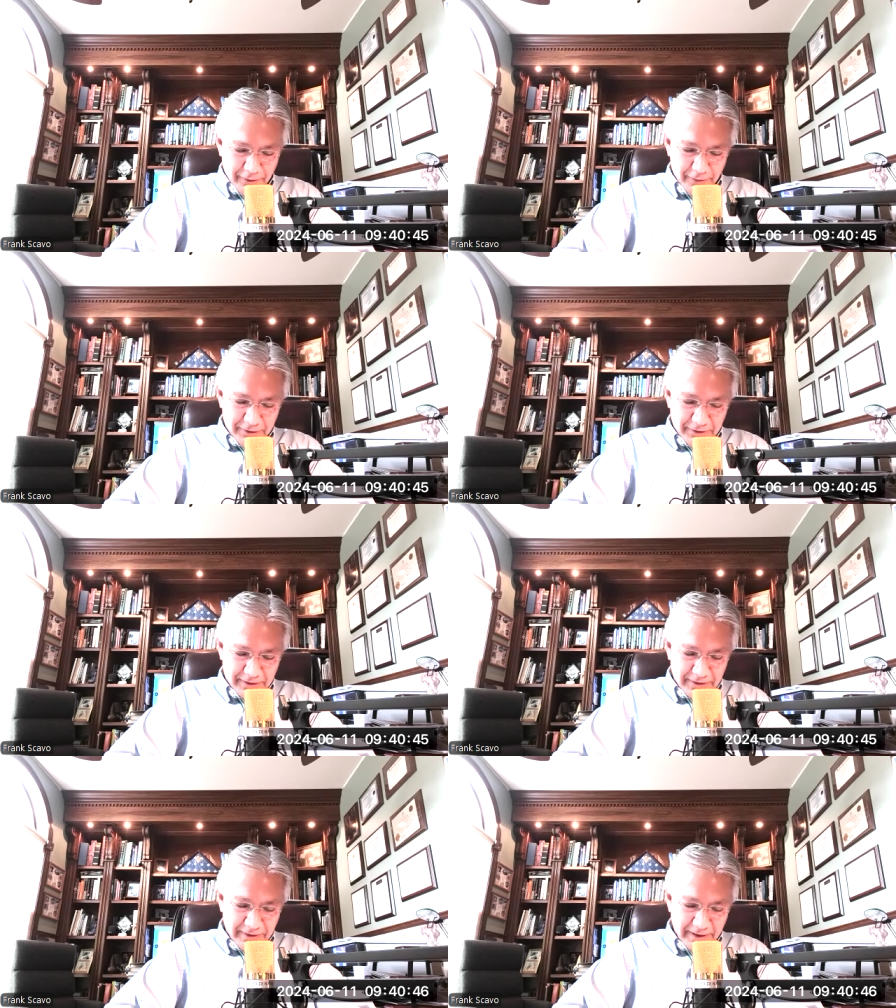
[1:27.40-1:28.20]
who
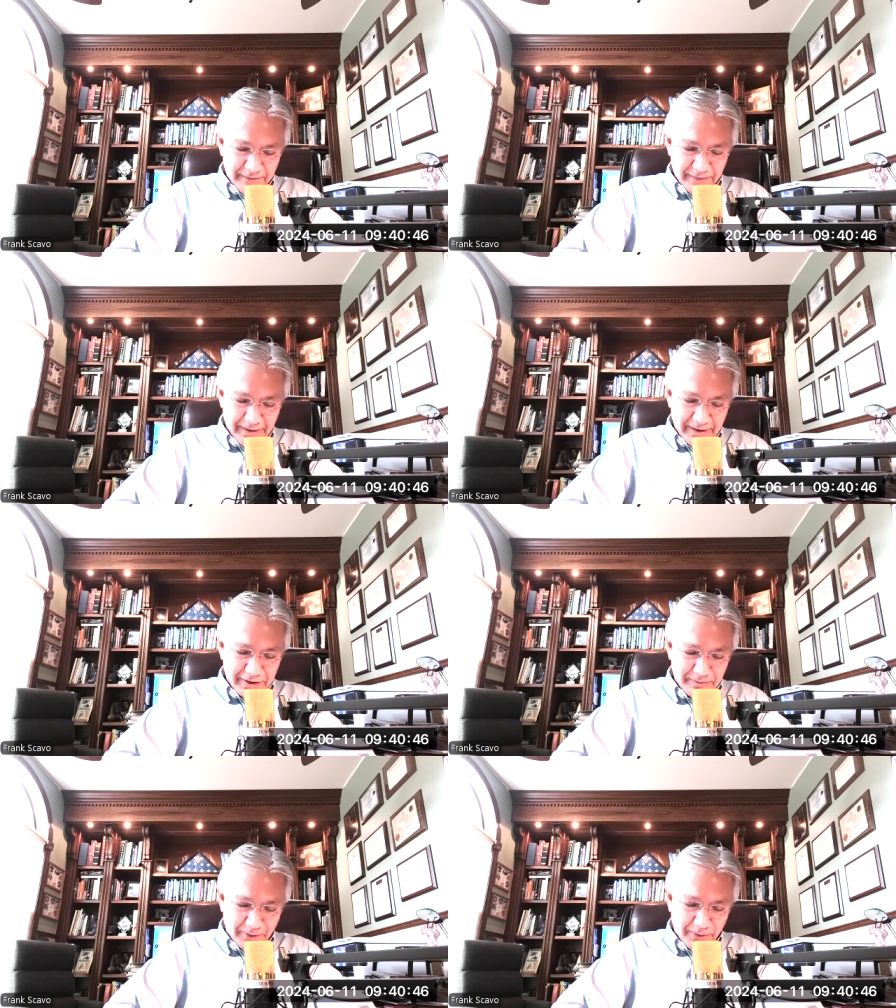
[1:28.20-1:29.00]
successfully
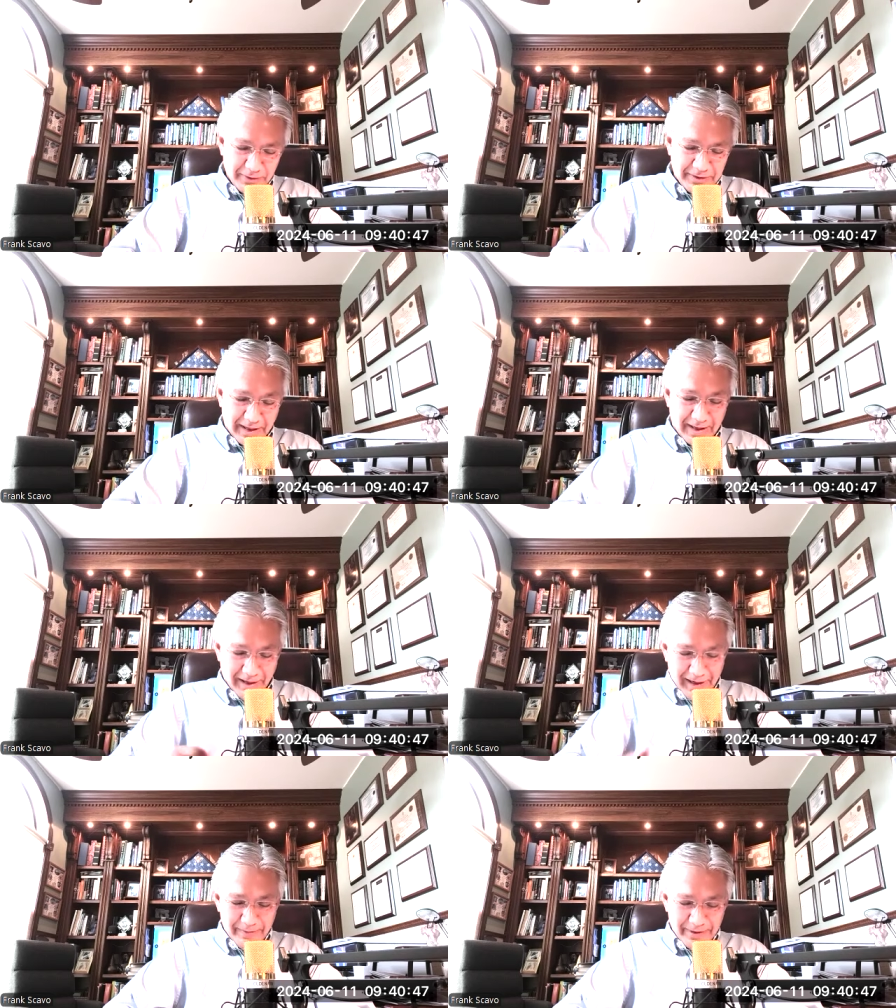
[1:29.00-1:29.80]
exposed the
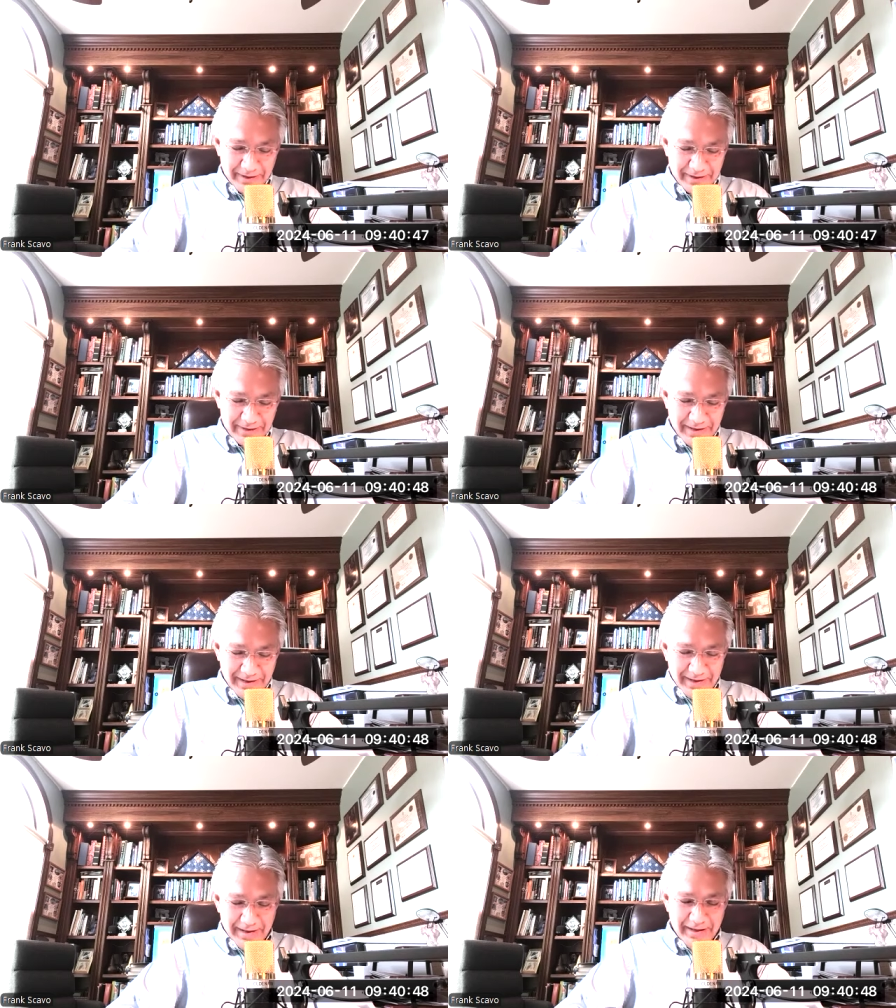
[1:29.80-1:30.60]
communists
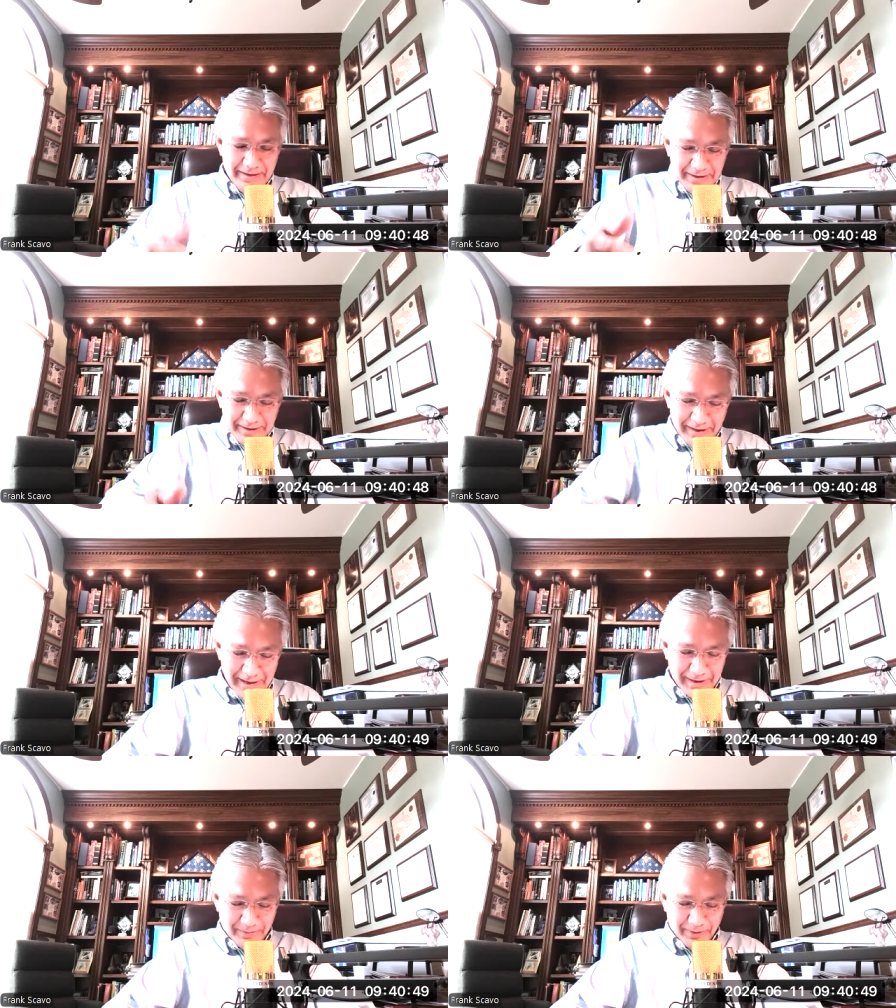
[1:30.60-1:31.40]
in the
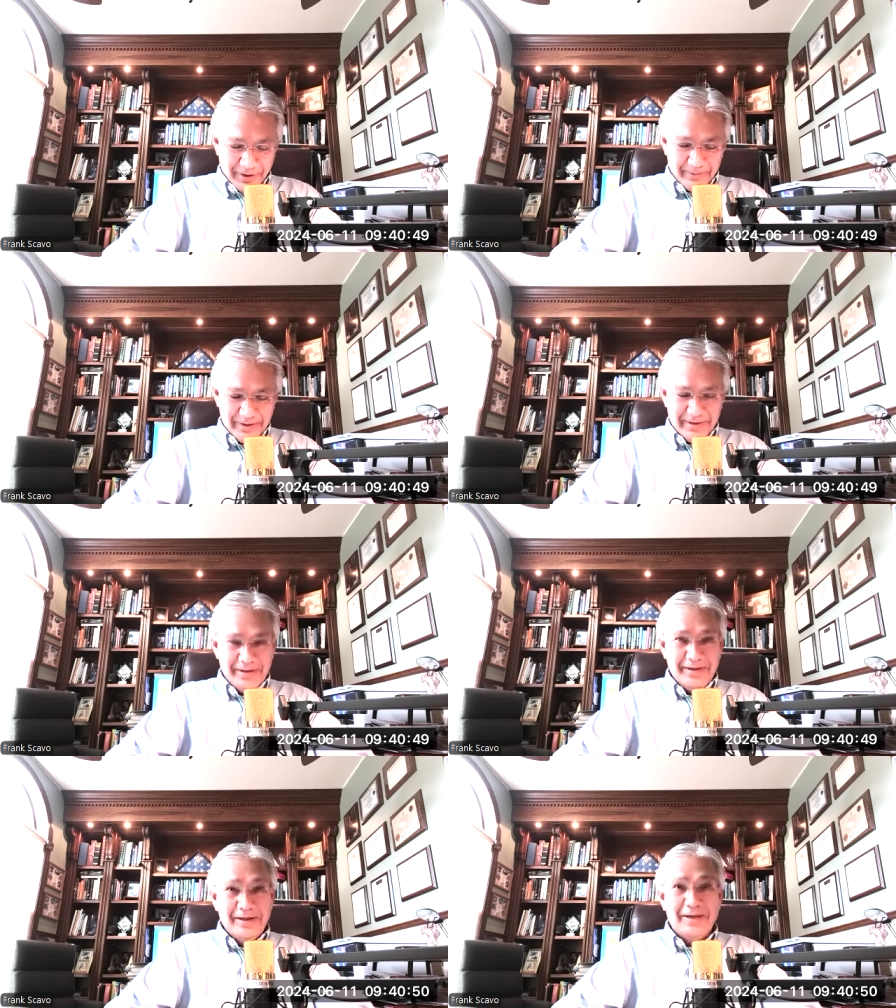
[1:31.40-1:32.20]
State Department
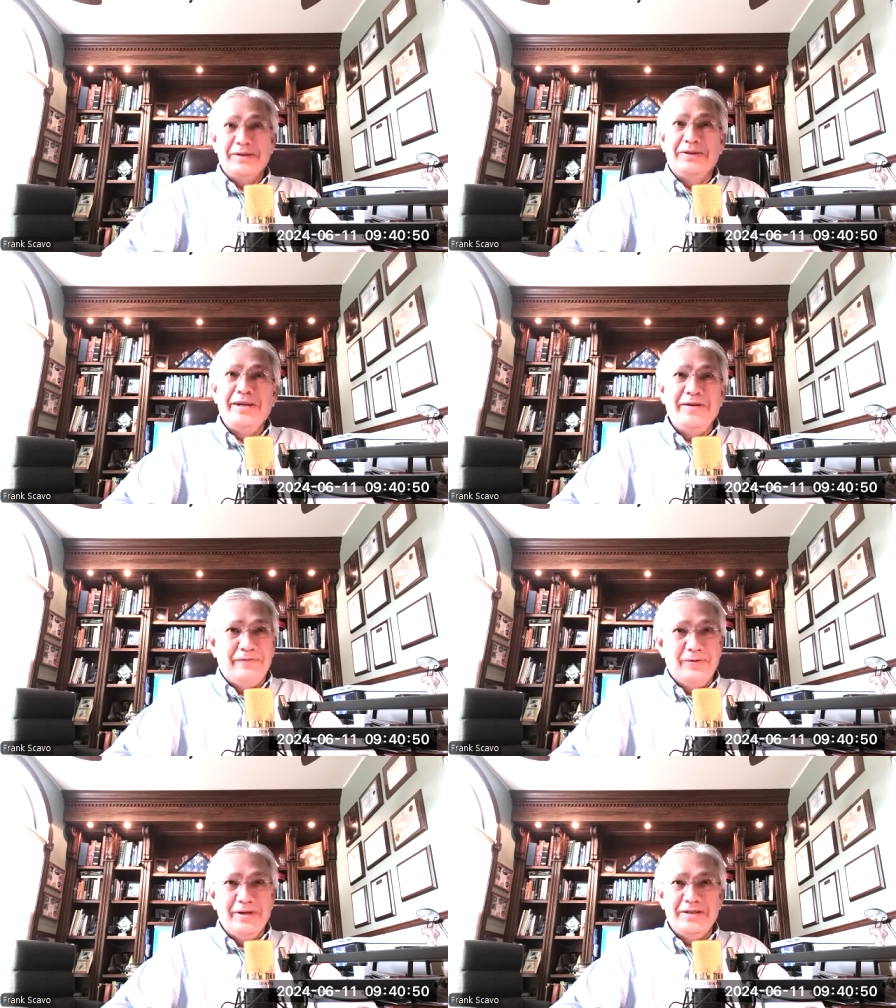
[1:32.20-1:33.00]
in the
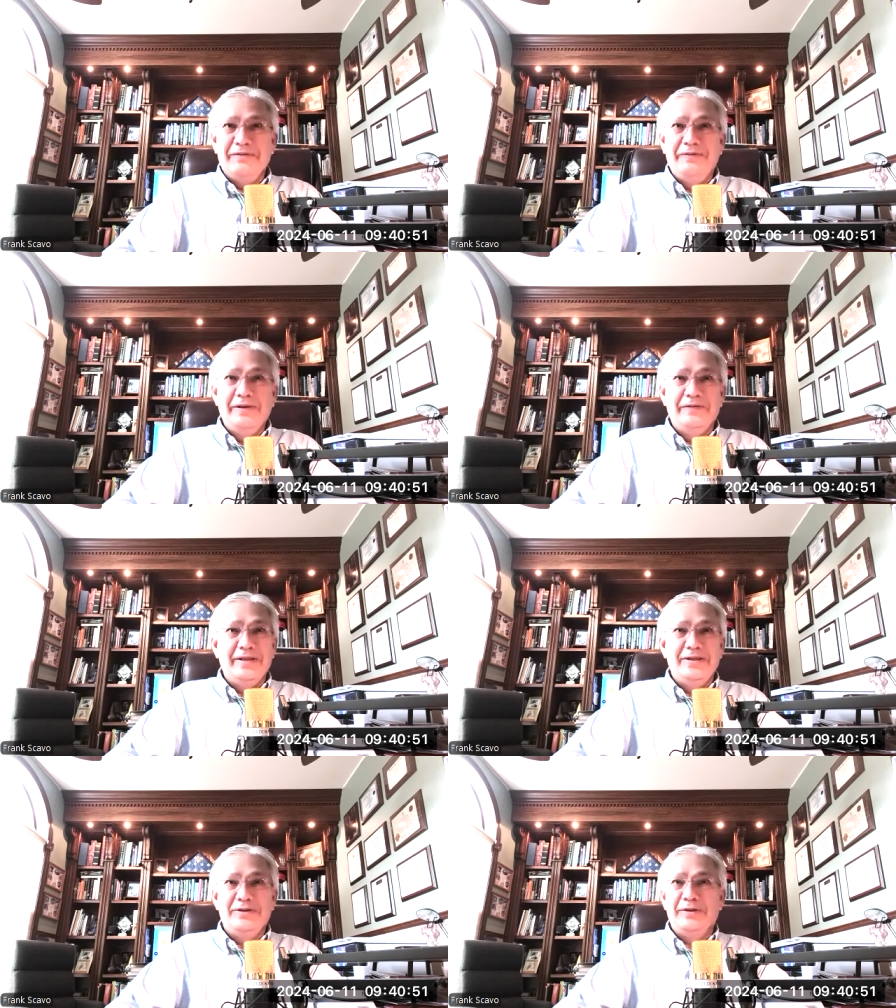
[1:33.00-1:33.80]
late 40s and
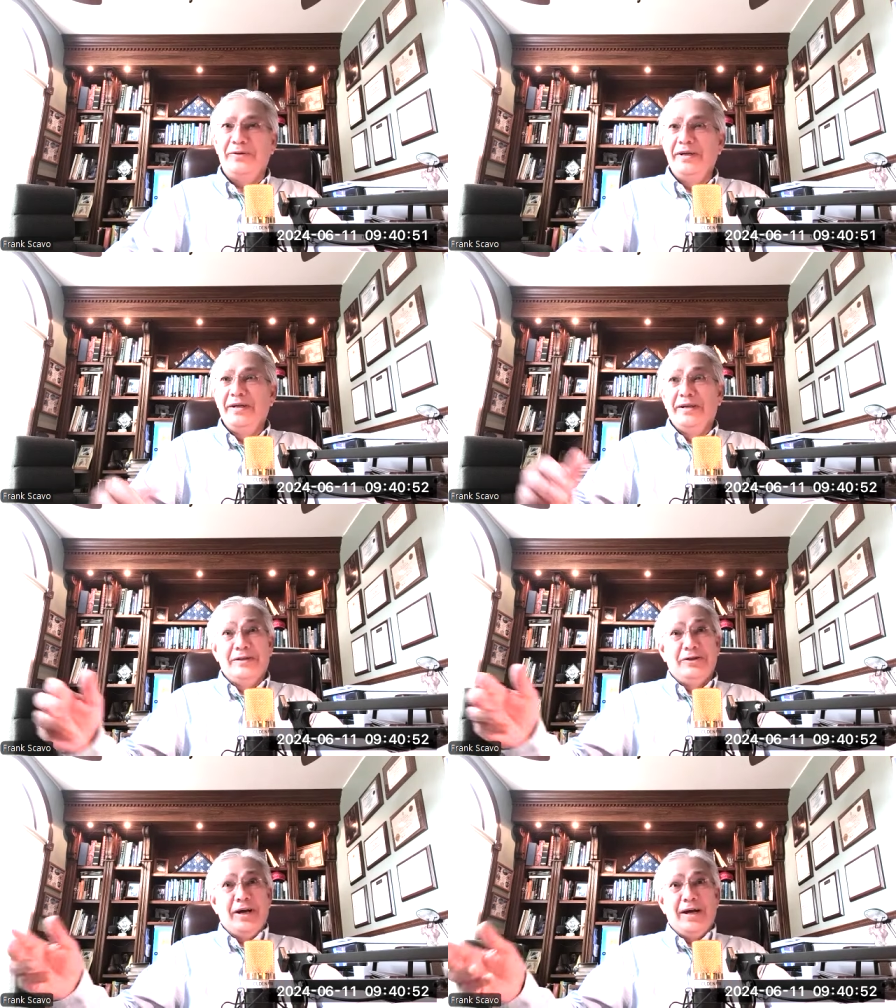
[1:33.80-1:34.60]
50s. So,
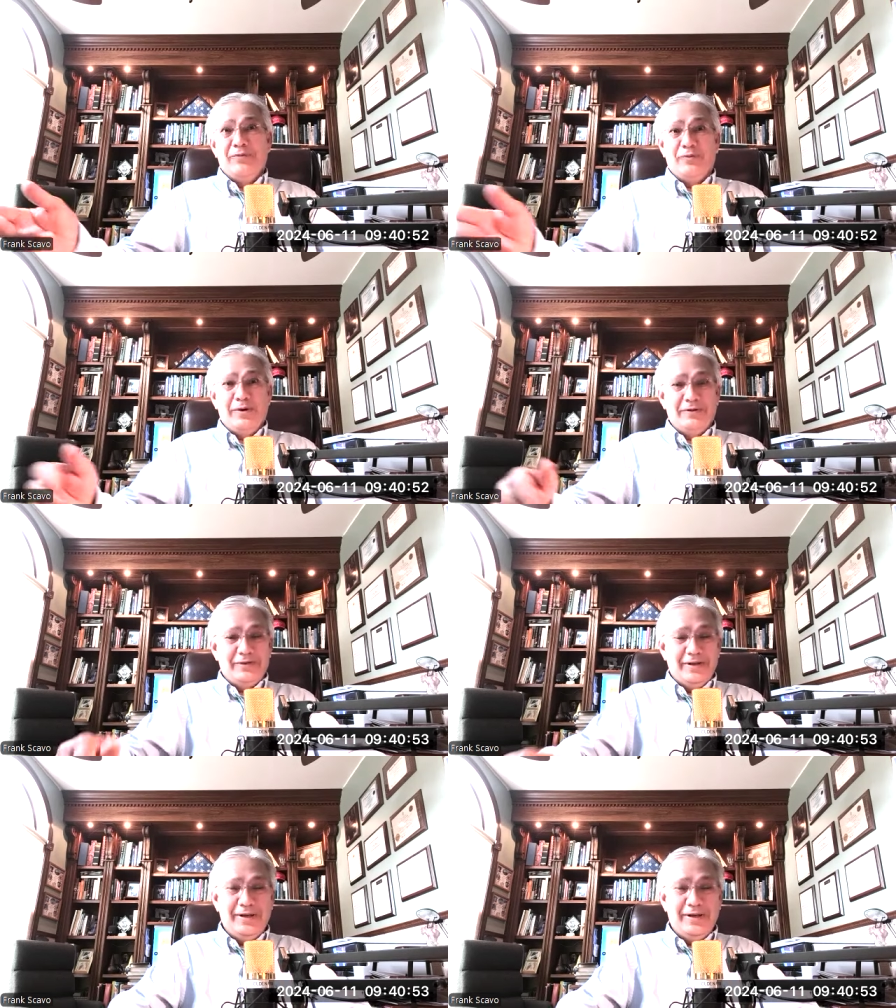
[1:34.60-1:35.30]
John, what